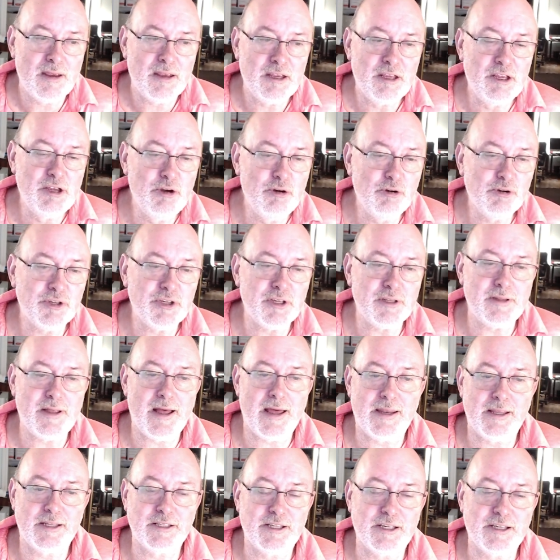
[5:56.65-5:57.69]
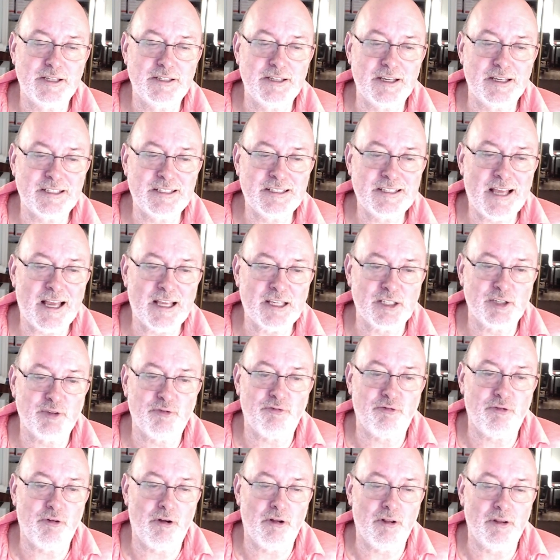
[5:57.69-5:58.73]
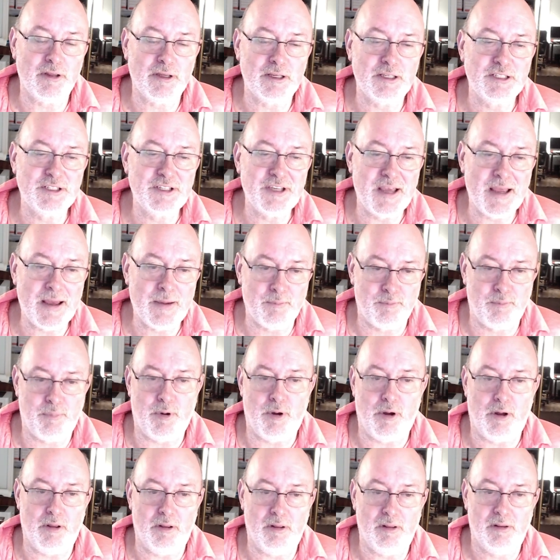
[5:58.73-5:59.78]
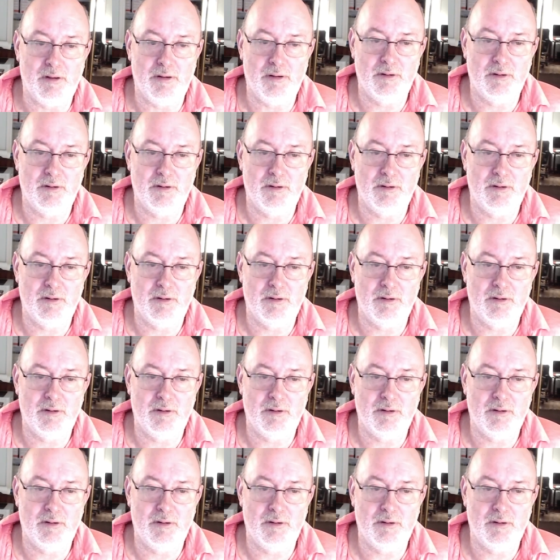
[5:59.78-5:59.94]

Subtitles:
using it as a successful example